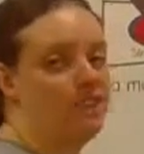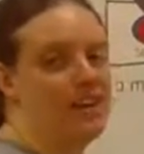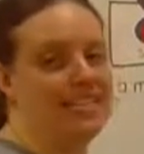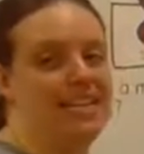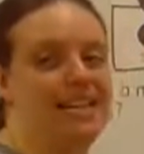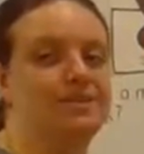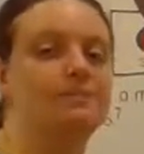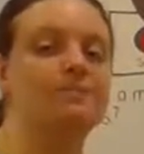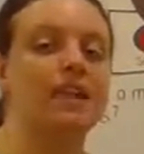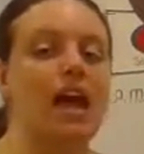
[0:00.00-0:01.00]
of
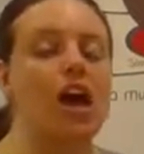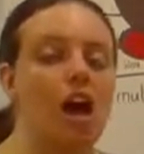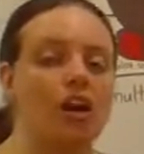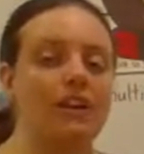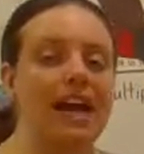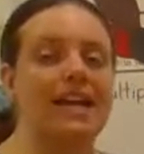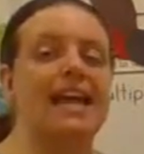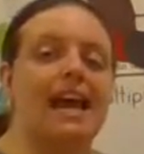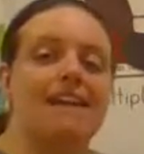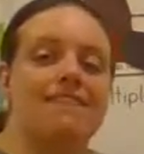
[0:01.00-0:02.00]
18. All
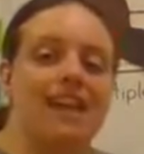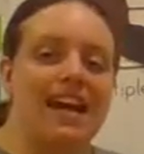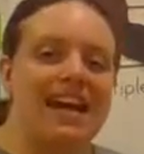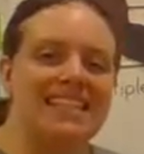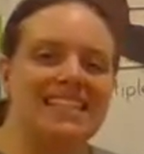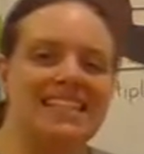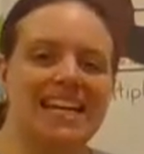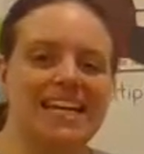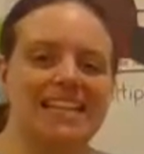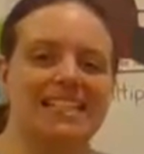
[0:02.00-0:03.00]
right, and then I hit
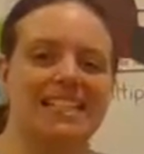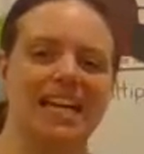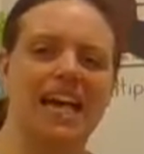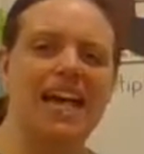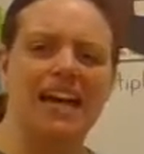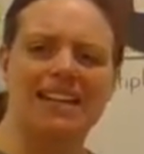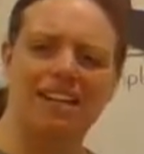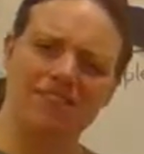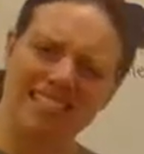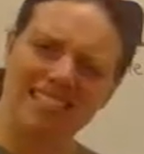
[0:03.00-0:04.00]
6.
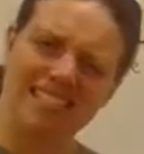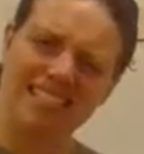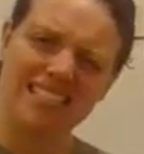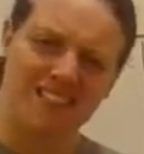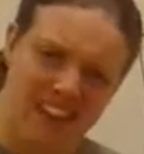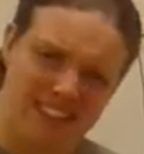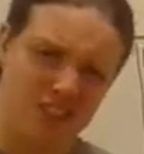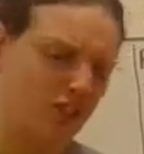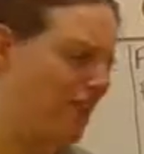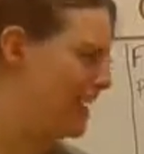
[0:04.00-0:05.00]
Now, 6 is a
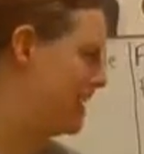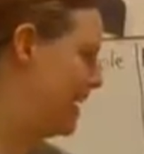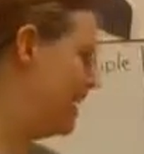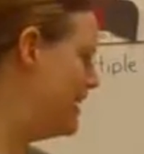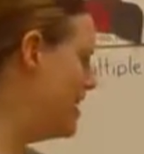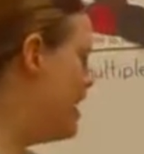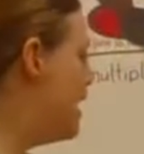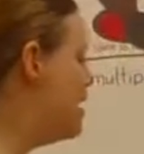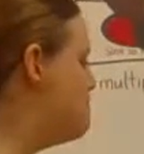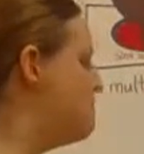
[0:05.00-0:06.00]
factor of 18,
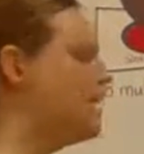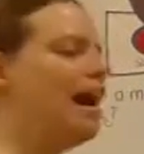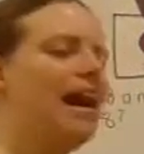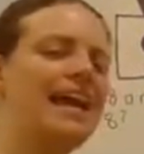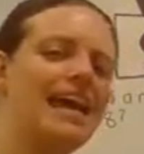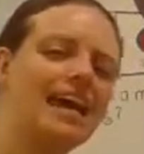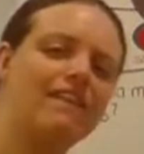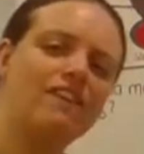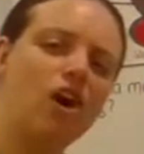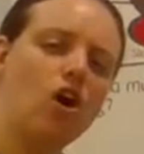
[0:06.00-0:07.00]
but I
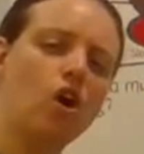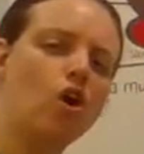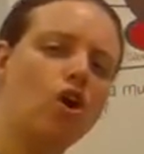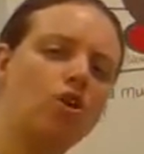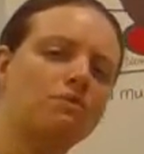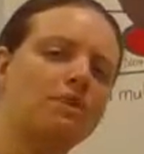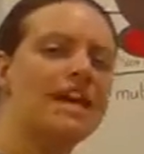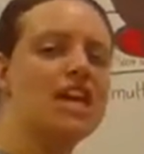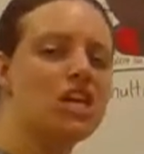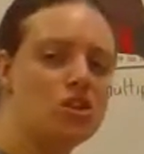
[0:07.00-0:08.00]
have
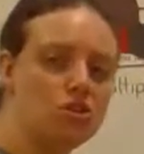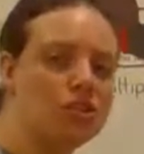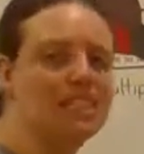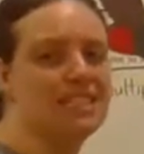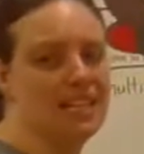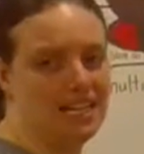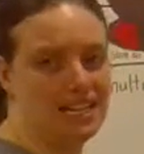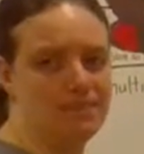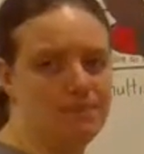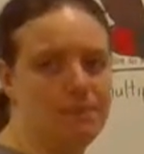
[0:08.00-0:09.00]
already used
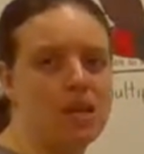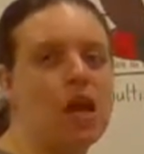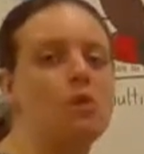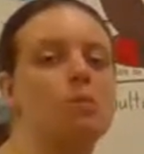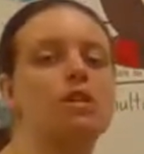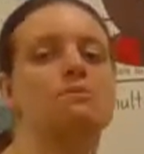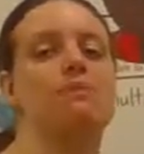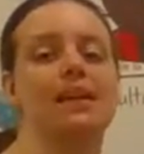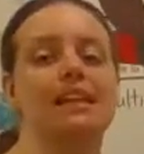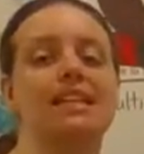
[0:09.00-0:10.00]
6, which
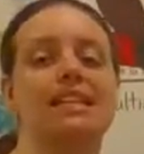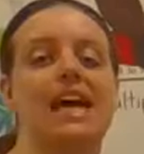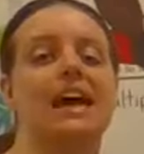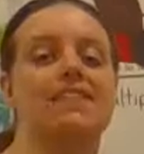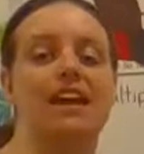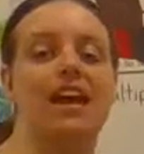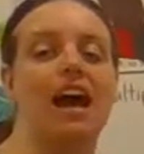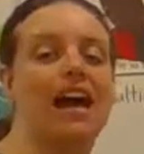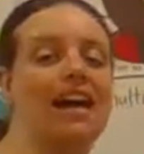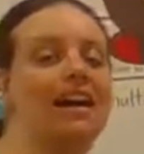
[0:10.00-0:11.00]
means that
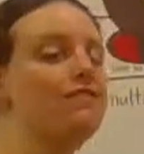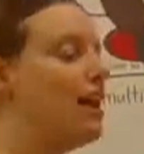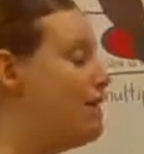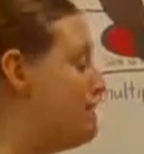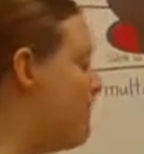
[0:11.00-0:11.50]
I have now